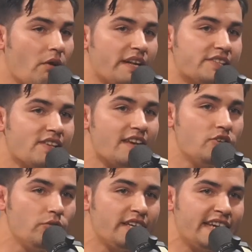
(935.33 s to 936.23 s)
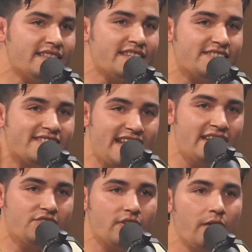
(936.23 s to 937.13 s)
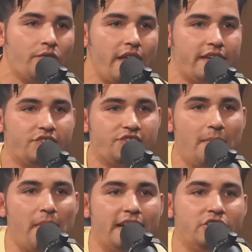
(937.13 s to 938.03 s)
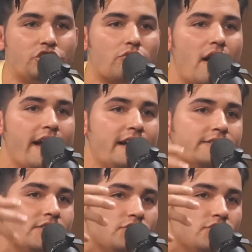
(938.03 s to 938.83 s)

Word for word: so it's like you get this sense of like somebody trying